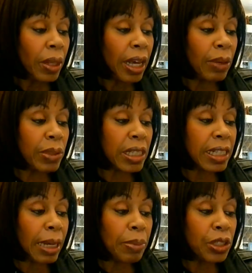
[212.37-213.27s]
It was
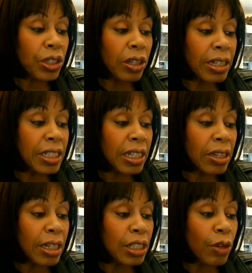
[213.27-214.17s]
established in nineteen
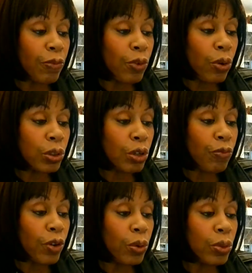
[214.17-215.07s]
ninety-four to
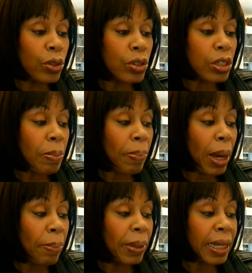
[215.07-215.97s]
focus
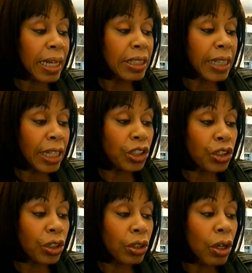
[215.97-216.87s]
public
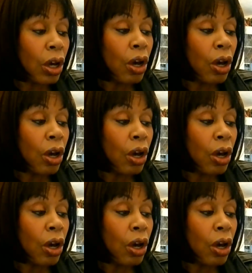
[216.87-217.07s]
attention